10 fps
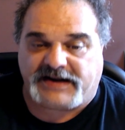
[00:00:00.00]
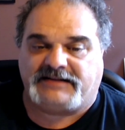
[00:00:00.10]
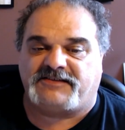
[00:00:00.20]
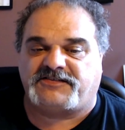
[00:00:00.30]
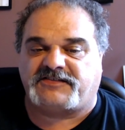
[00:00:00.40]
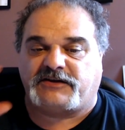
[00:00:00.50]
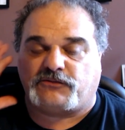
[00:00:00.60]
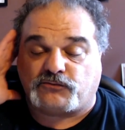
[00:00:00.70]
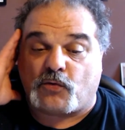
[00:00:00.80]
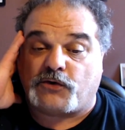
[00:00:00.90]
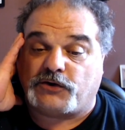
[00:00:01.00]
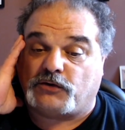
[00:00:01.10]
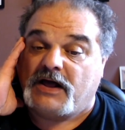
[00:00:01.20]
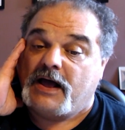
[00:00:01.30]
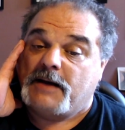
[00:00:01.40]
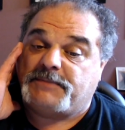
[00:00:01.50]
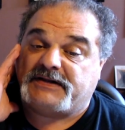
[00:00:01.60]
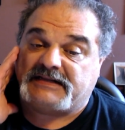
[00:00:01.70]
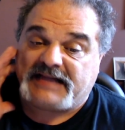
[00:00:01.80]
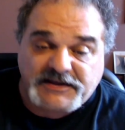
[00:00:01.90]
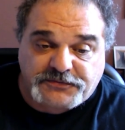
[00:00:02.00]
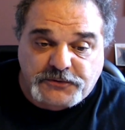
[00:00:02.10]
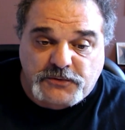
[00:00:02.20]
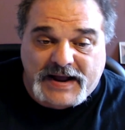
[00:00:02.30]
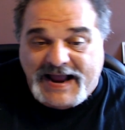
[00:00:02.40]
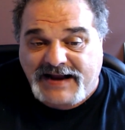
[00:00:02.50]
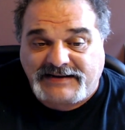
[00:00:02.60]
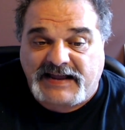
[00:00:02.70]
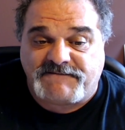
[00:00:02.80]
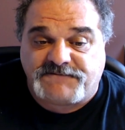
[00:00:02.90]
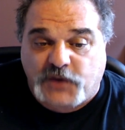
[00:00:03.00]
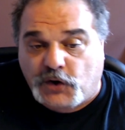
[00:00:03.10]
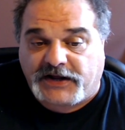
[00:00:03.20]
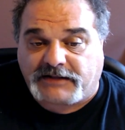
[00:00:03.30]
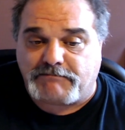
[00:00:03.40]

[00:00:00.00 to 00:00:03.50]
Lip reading: This is a tutorial playthrough and the verdict.